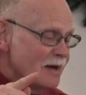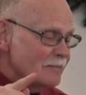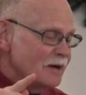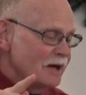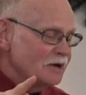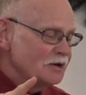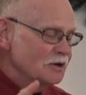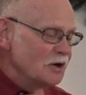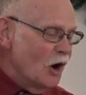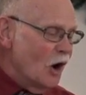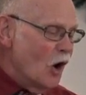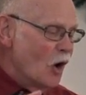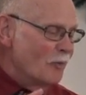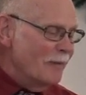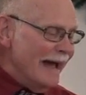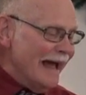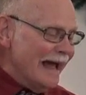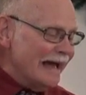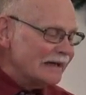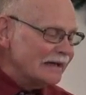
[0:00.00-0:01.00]
but no
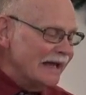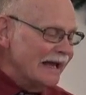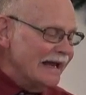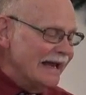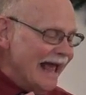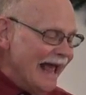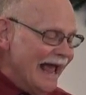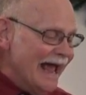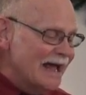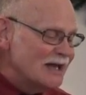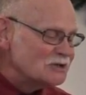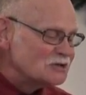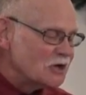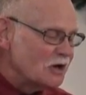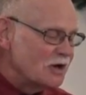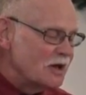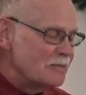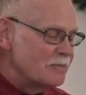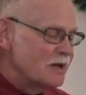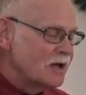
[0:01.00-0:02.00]
man laid hands
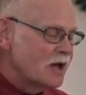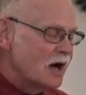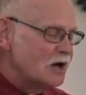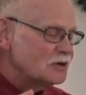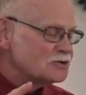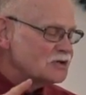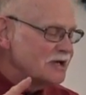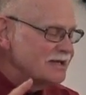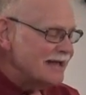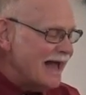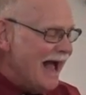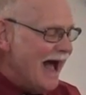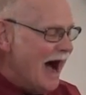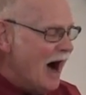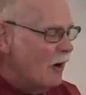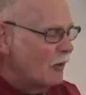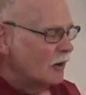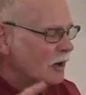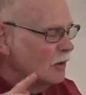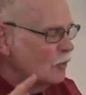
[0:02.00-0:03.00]
on him because his
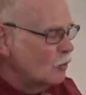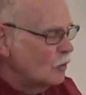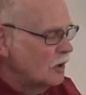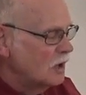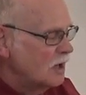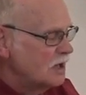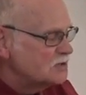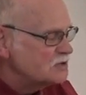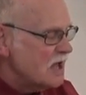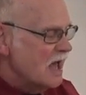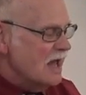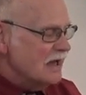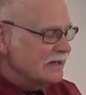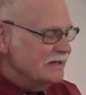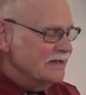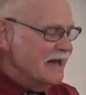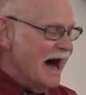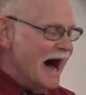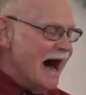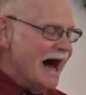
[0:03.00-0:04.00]
hour was
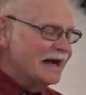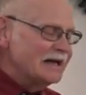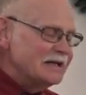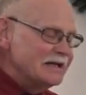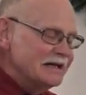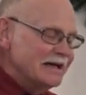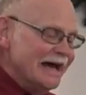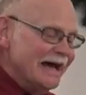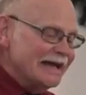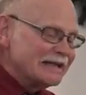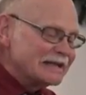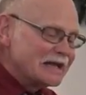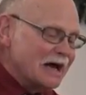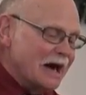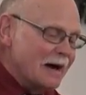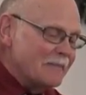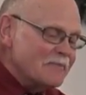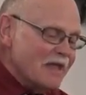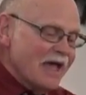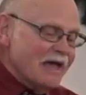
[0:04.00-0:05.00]
not yet
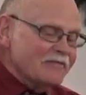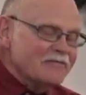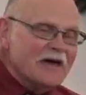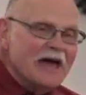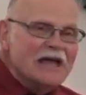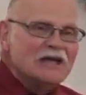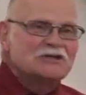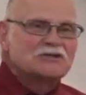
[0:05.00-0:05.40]
come. They